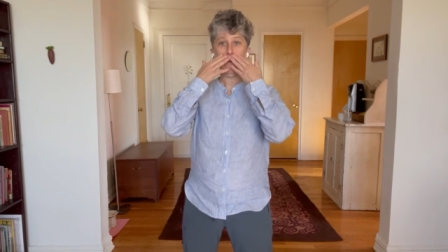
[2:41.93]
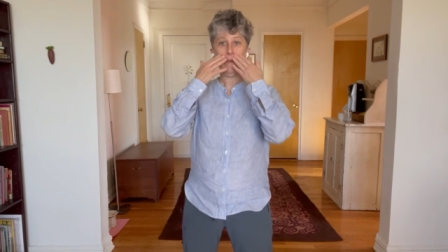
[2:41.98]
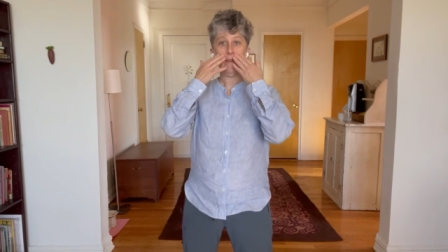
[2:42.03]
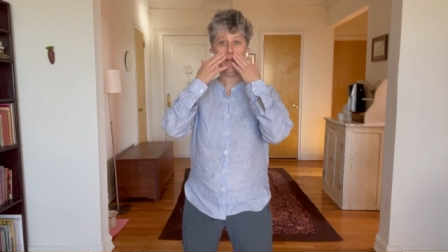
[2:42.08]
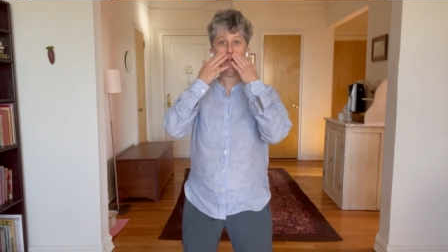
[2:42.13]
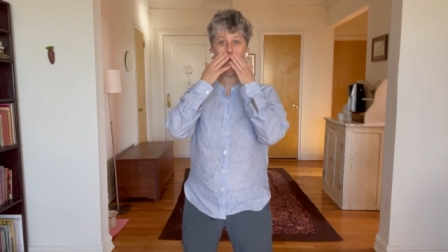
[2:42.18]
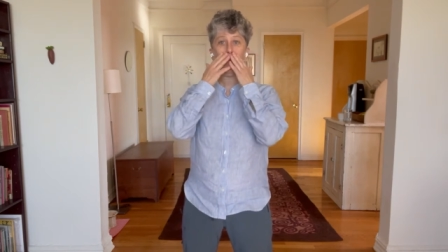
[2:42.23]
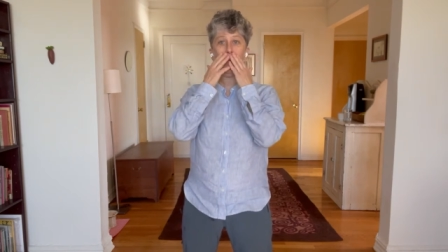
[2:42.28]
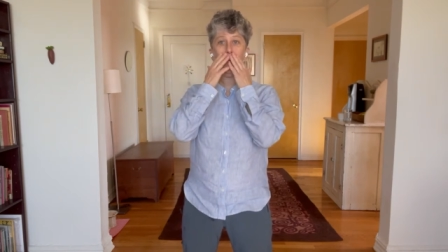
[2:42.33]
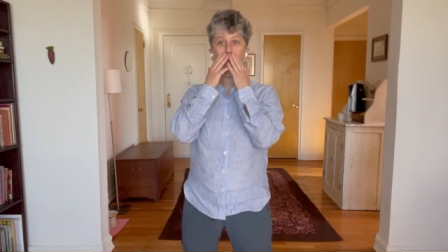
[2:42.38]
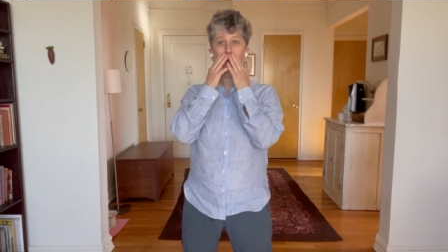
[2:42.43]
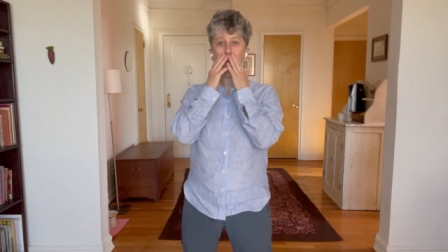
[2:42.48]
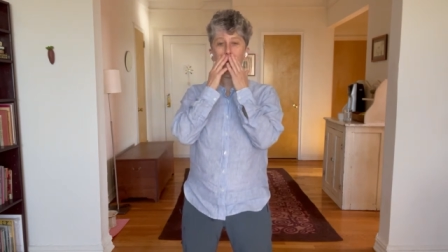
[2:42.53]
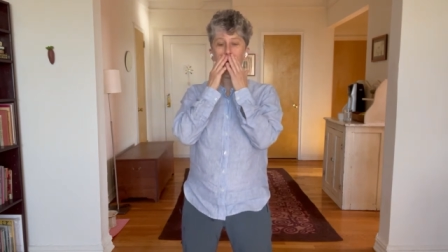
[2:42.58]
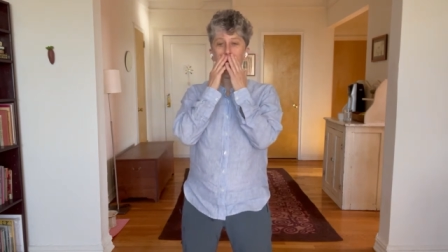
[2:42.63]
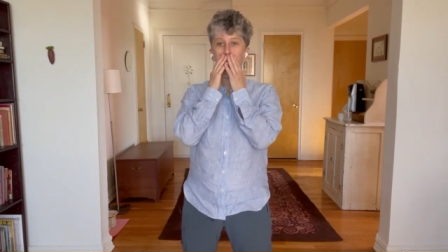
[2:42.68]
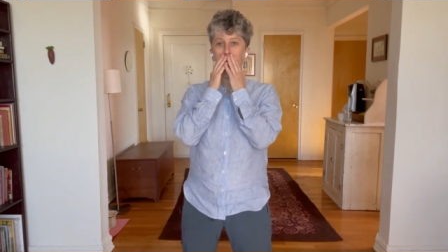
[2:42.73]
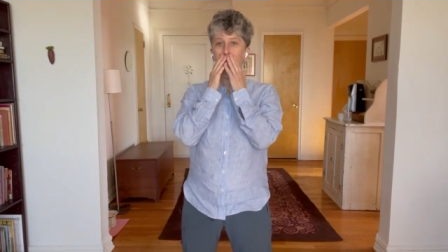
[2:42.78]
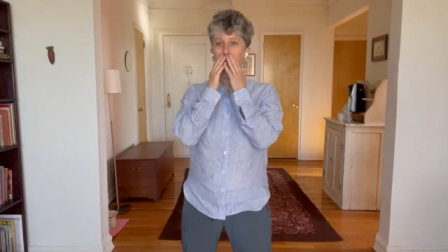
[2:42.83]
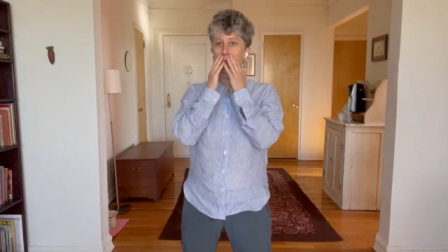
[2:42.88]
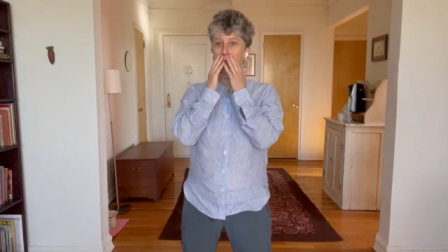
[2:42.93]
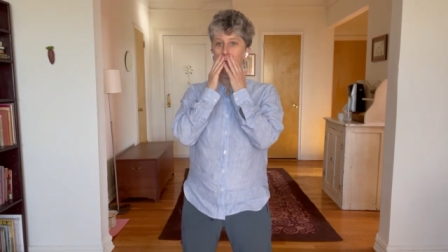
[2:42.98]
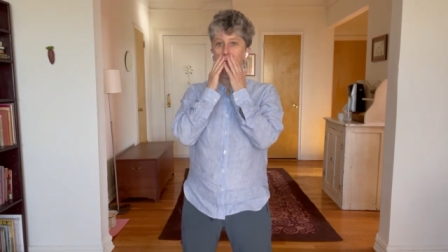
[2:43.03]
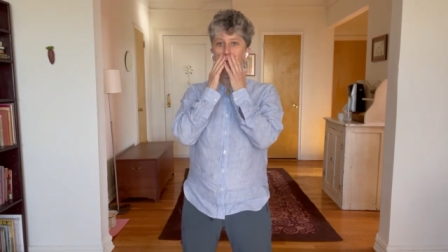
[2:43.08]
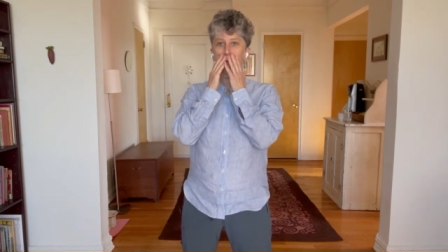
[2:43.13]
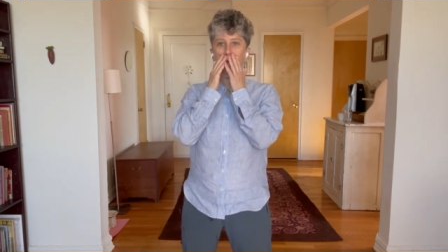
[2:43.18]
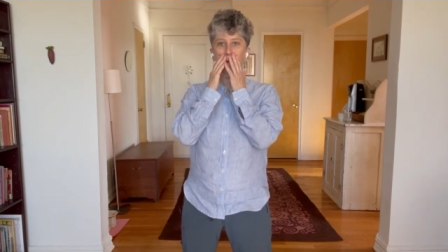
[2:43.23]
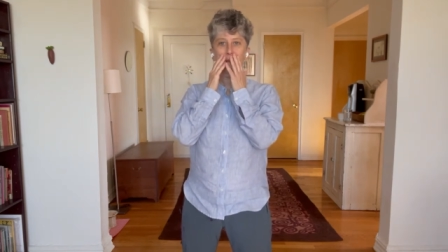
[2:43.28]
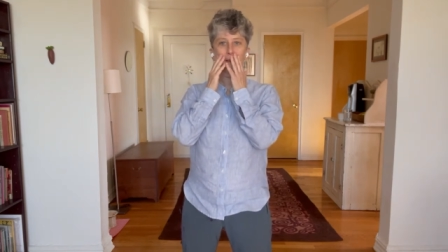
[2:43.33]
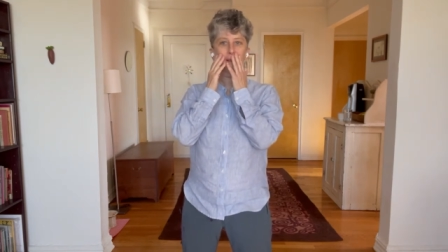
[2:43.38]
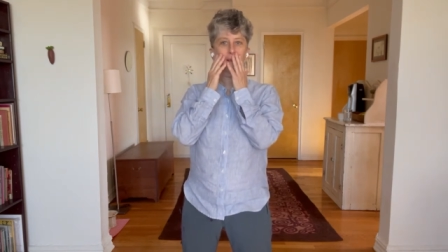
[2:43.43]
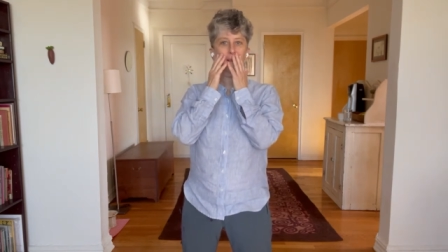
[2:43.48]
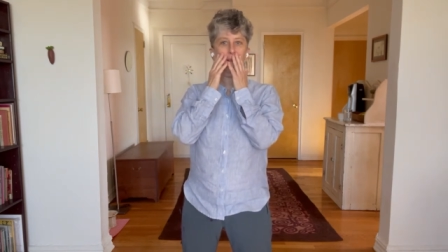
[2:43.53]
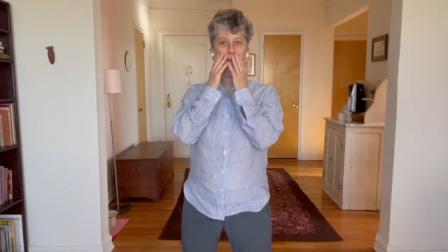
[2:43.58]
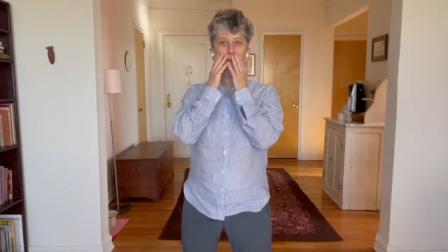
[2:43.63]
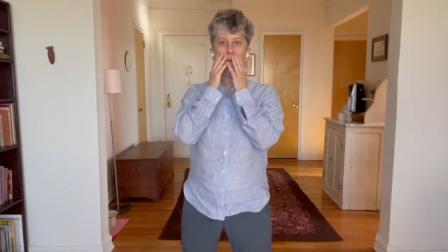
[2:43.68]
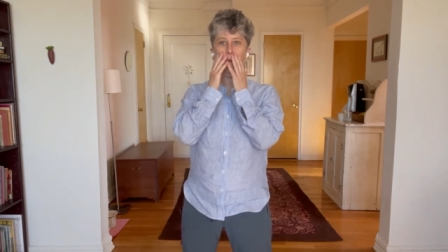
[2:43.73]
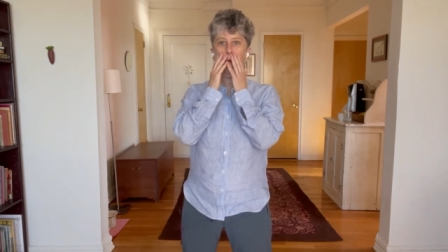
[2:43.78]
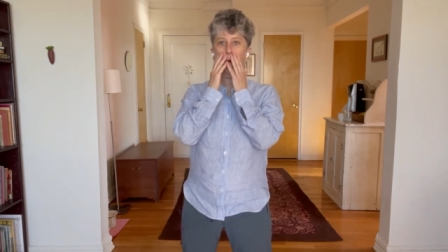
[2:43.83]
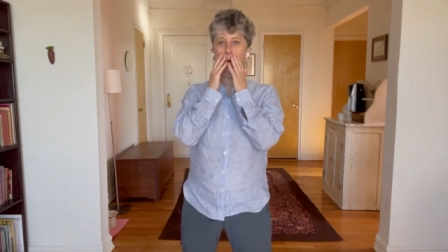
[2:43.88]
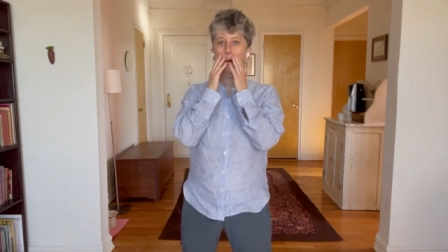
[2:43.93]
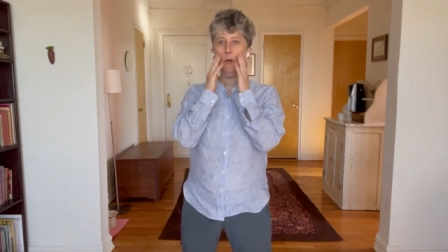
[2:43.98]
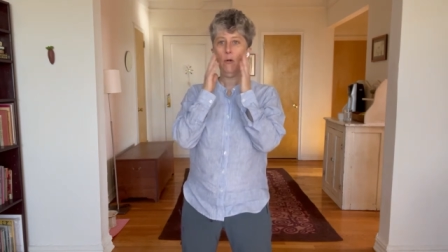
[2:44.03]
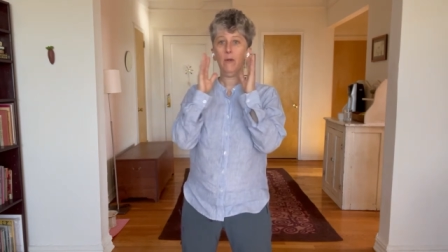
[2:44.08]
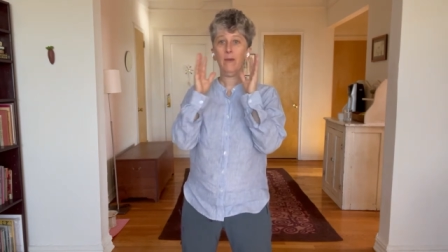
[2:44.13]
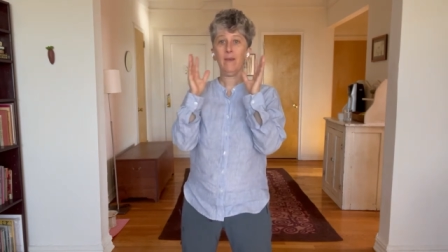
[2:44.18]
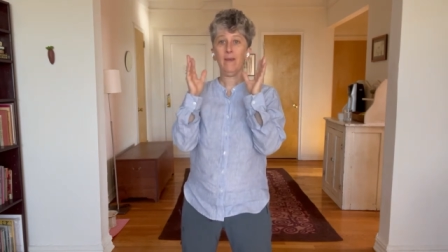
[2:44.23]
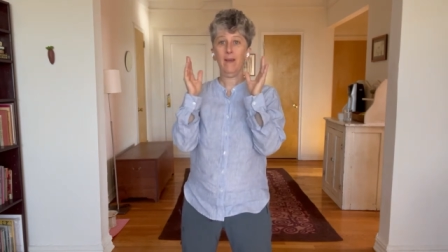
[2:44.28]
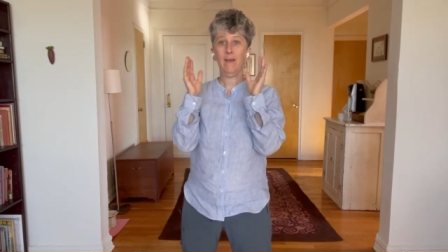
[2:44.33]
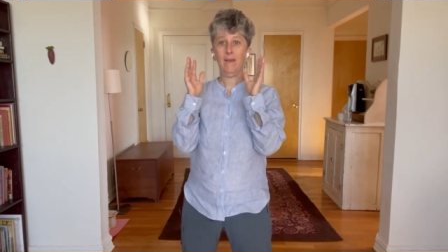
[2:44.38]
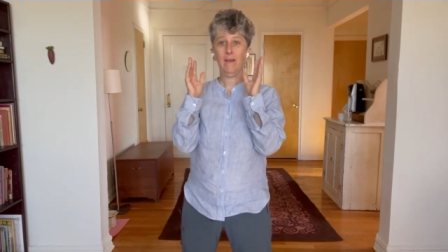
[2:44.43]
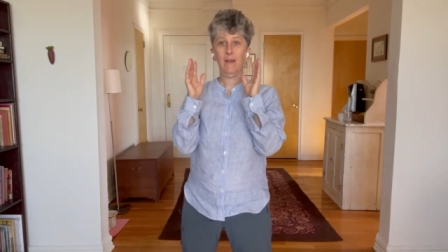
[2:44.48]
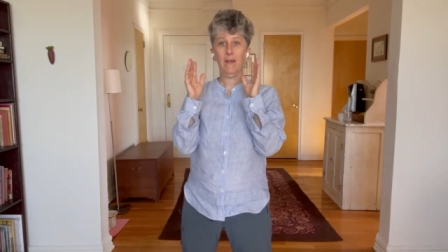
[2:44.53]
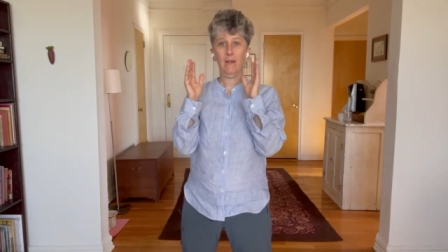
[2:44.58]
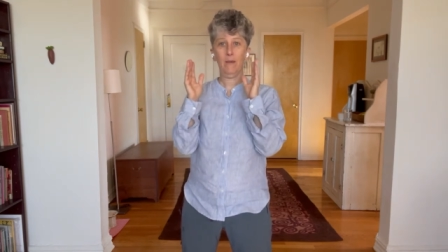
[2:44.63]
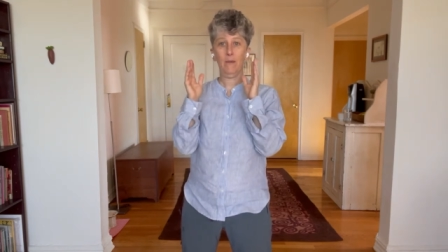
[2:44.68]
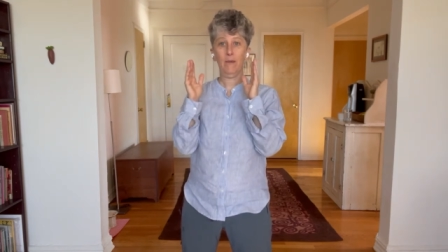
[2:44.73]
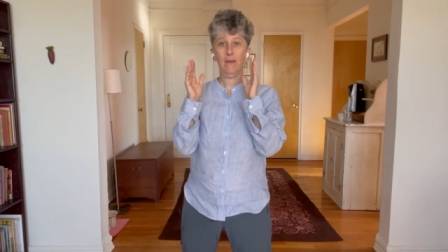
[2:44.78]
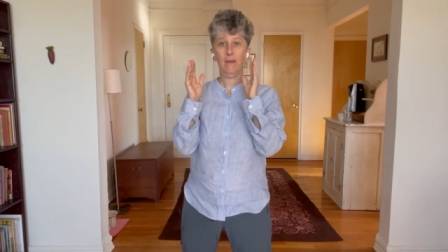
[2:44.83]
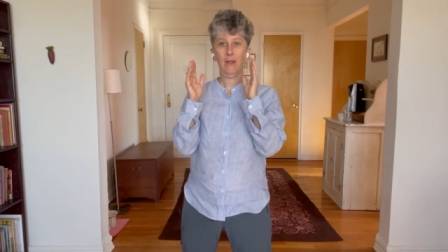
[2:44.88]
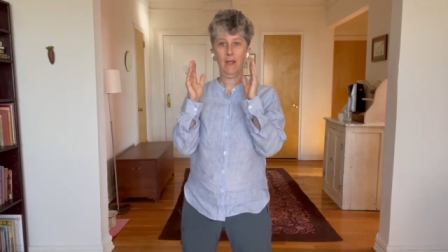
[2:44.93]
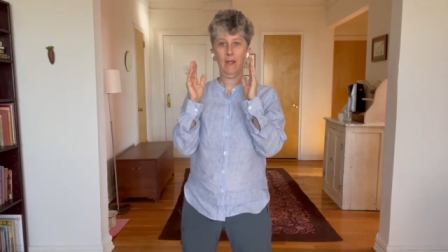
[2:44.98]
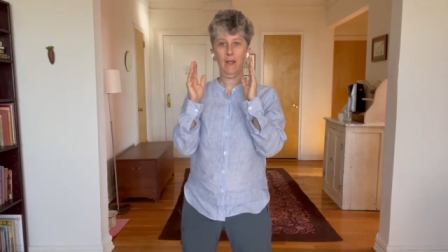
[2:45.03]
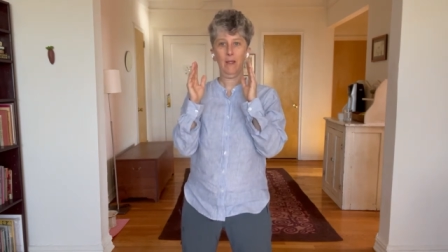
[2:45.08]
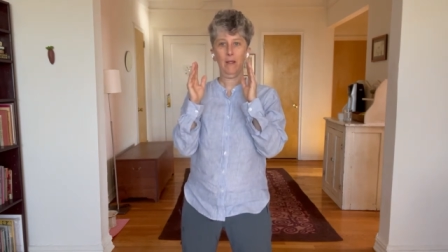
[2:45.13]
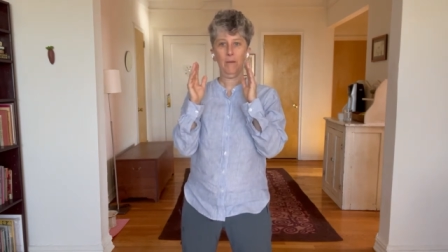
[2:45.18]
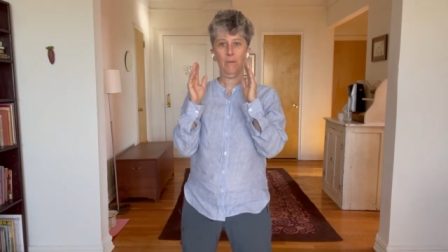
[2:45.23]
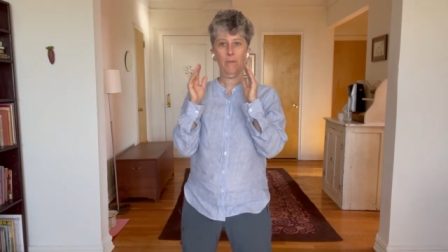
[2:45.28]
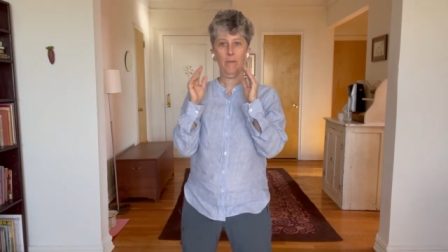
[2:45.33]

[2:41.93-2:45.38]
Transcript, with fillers: skin. It's so sensitive, skin.